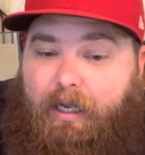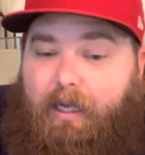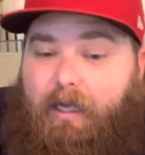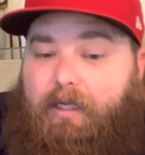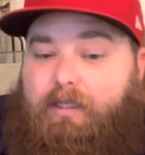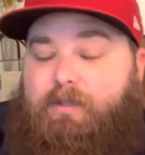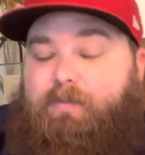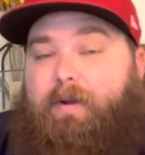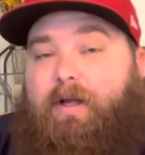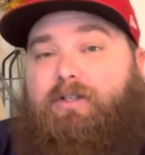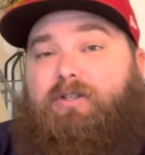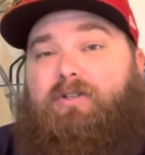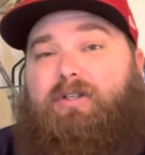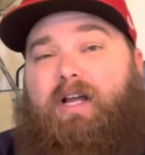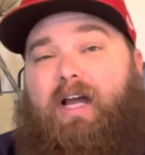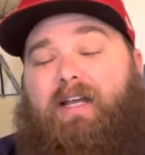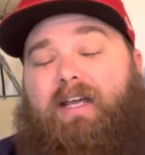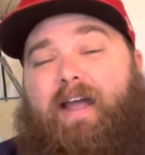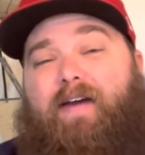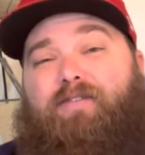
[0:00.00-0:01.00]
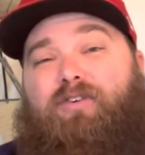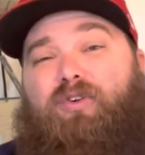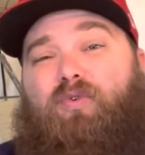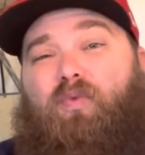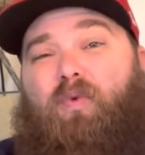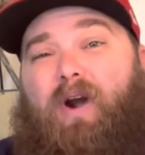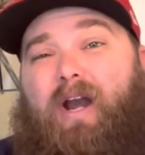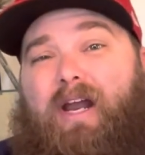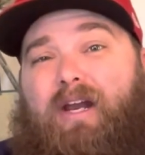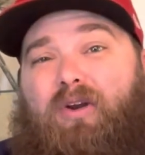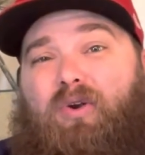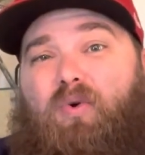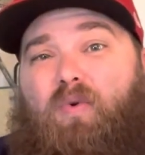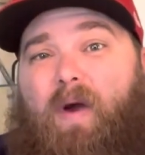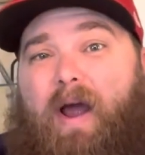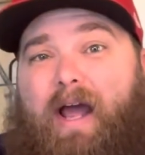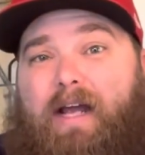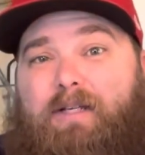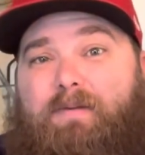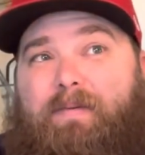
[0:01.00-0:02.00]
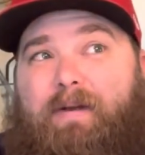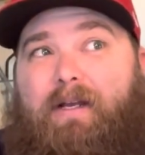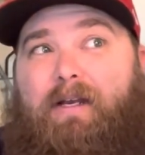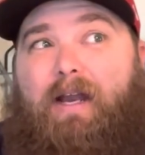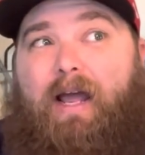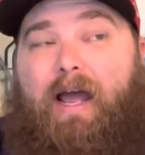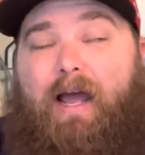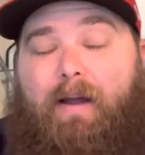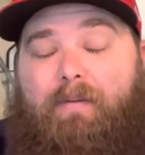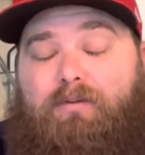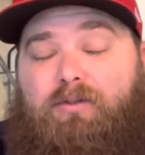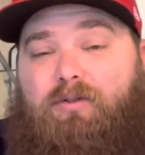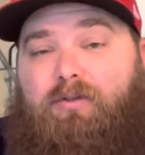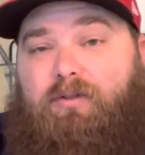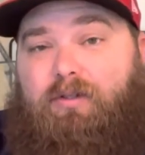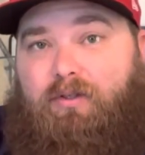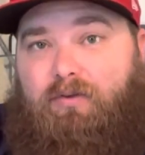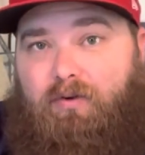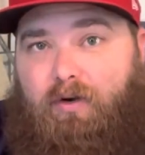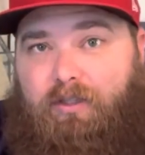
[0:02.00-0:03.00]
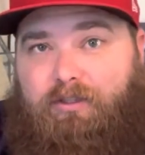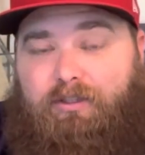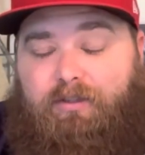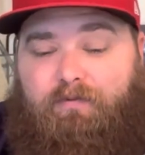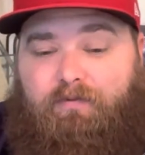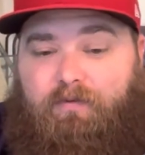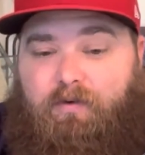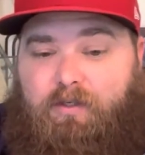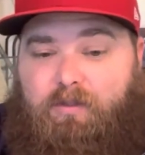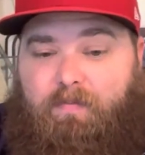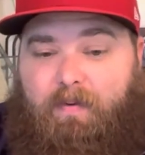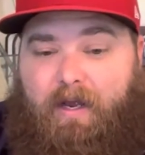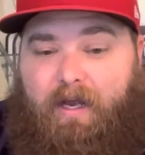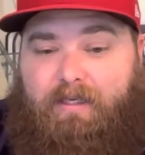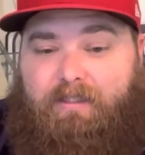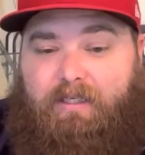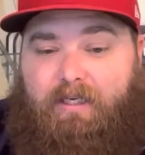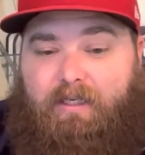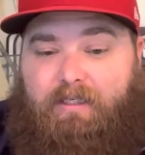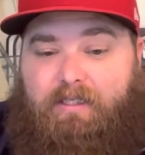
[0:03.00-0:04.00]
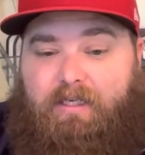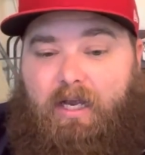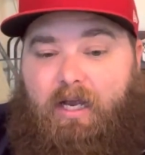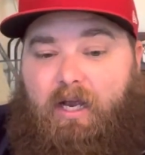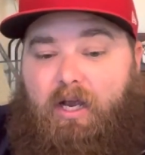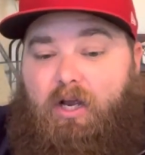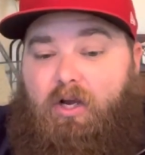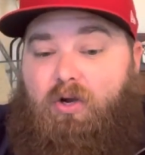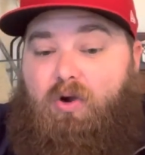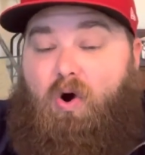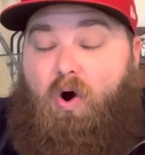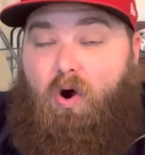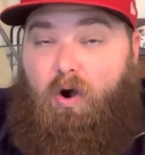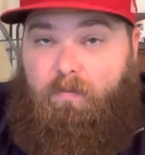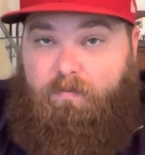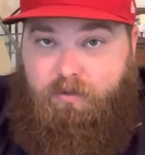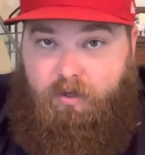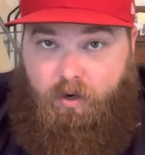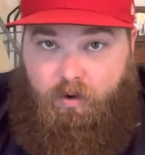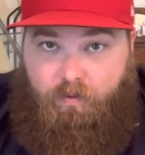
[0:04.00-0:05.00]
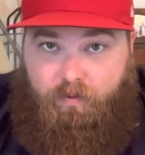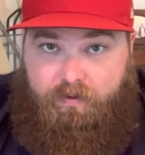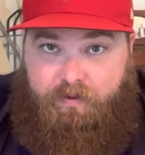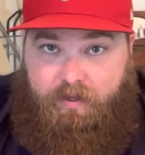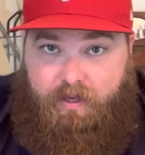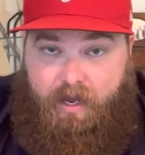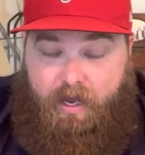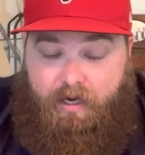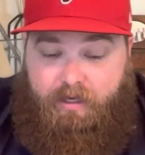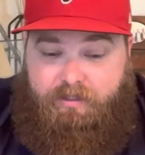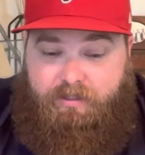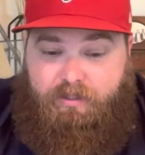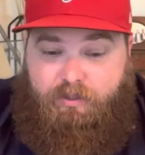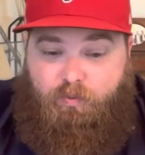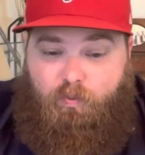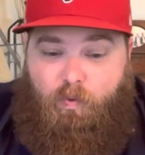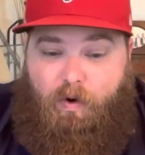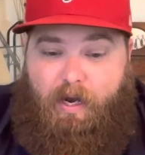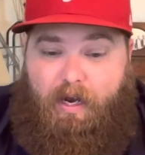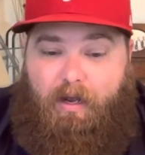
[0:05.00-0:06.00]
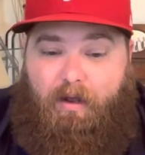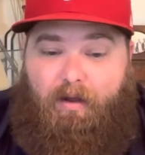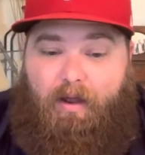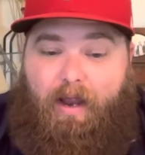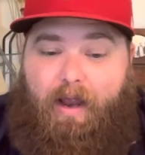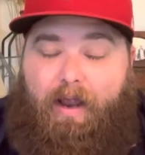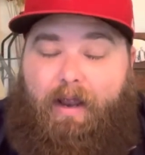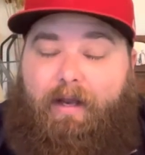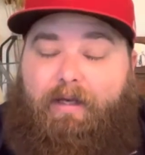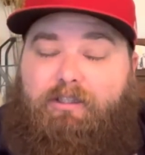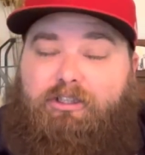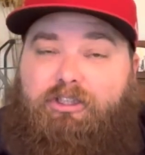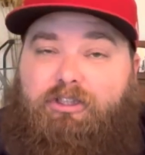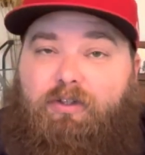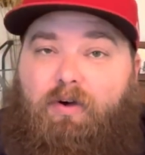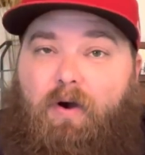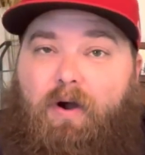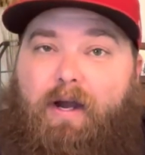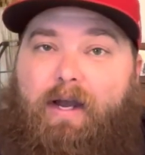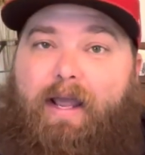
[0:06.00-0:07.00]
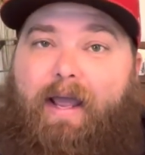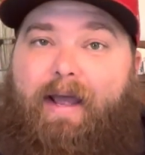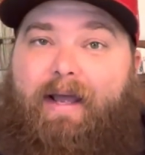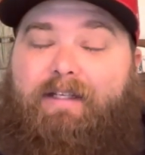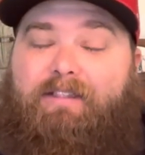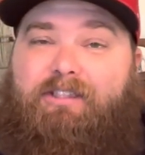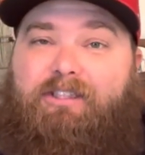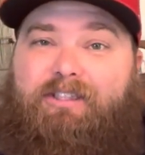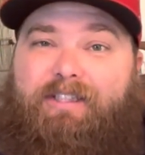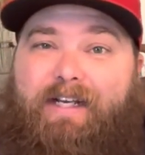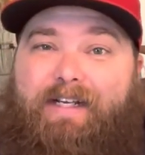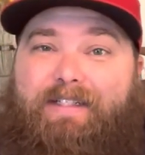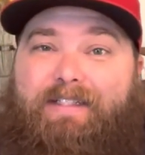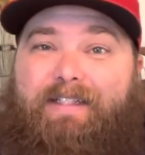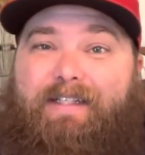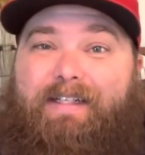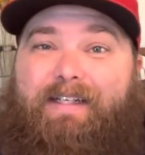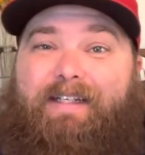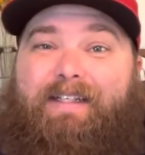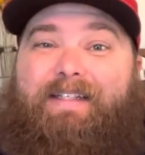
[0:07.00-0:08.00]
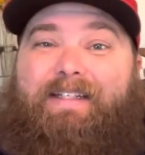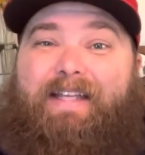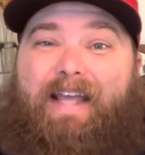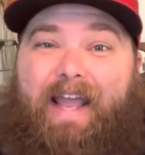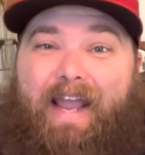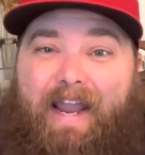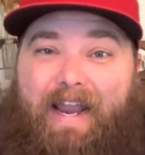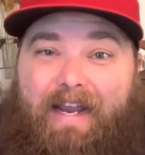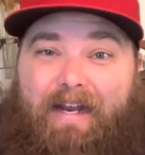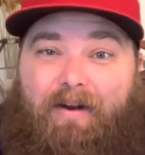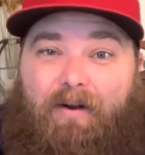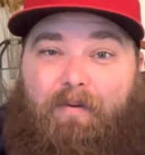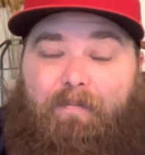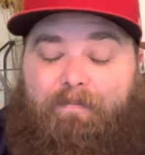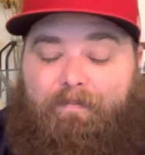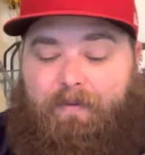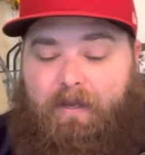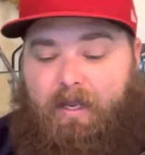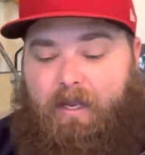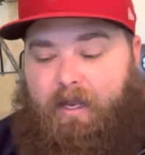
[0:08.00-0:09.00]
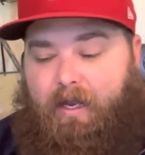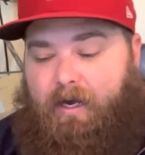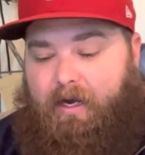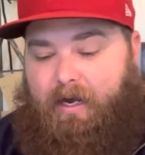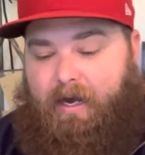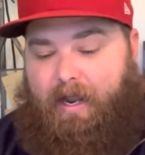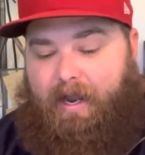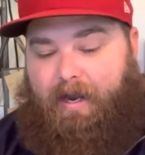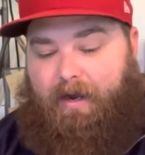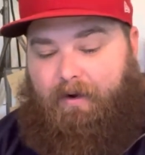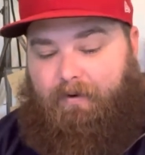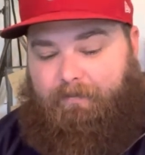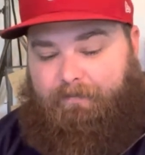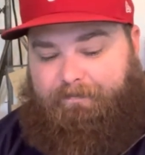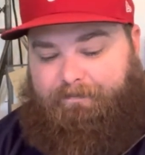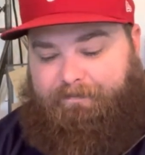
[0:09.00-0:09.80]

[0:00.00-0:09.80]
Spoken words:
Spencer's got Kevin Durant, who has been absolutely crushing first baskets. Carm's going with Giannis as well, and Sean has Jason Tatum. Now,